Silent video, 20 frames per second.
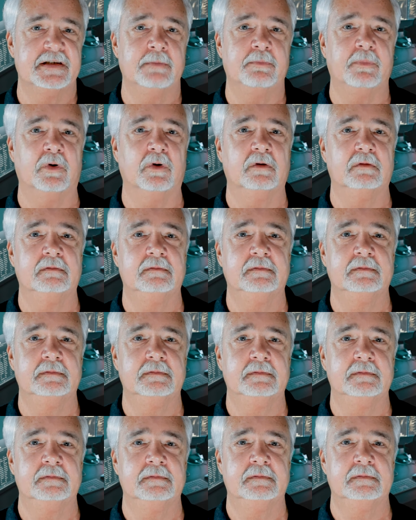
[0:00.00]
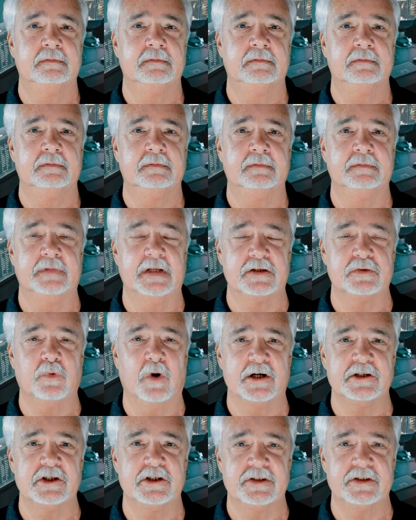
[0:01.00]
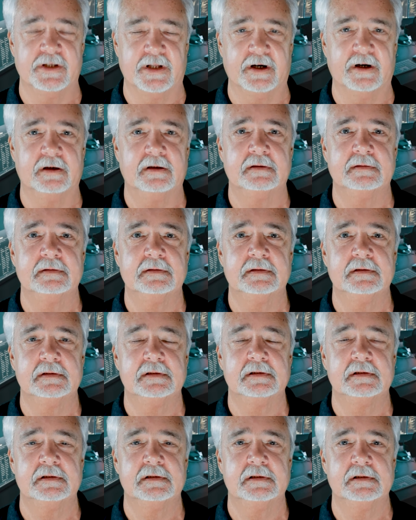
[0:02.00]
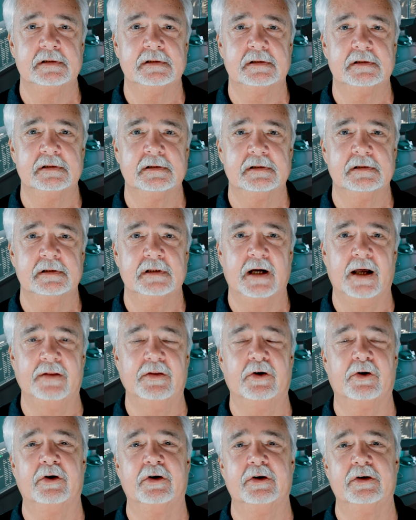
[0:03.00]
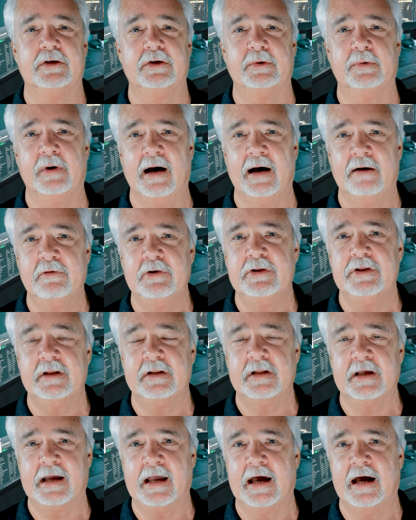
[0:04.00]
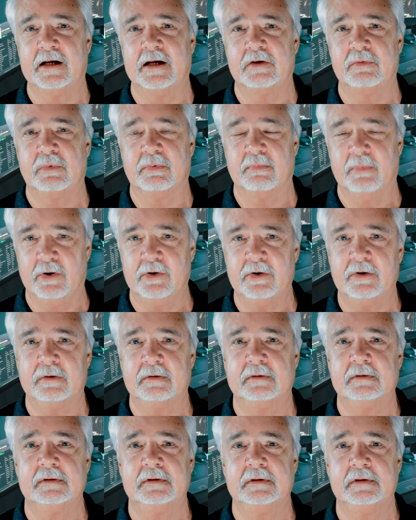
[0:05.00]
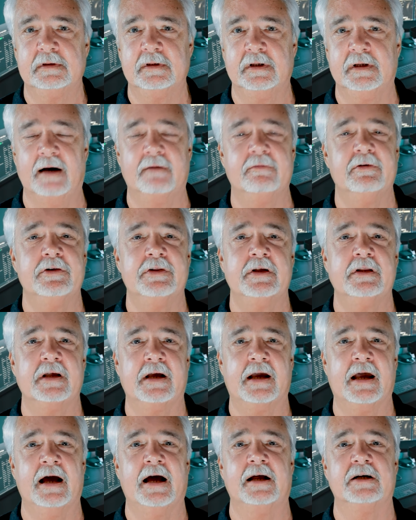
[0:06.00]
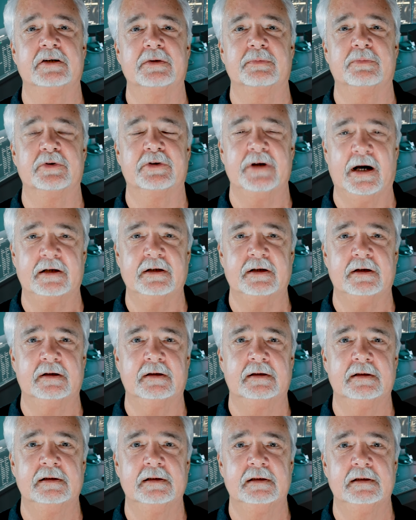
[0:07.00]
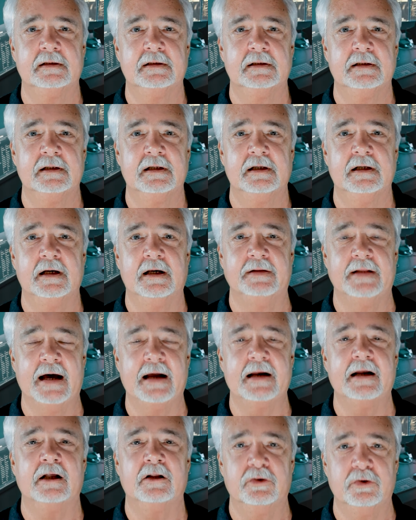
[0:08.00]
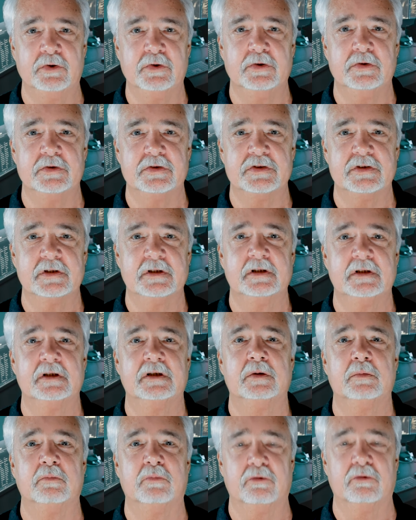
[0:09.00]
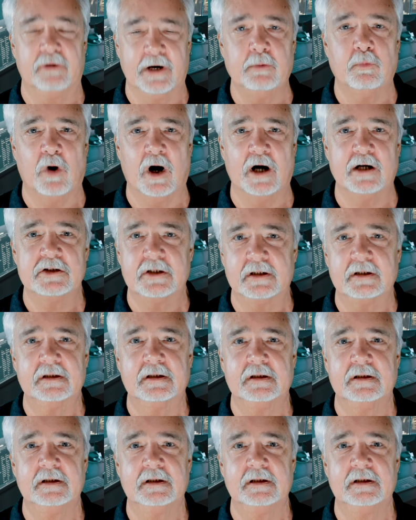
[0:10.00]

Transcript: simple. That's why she's there. And they're going to do everything they can to promote her and everything they can to protect her. And that includes brainwashing.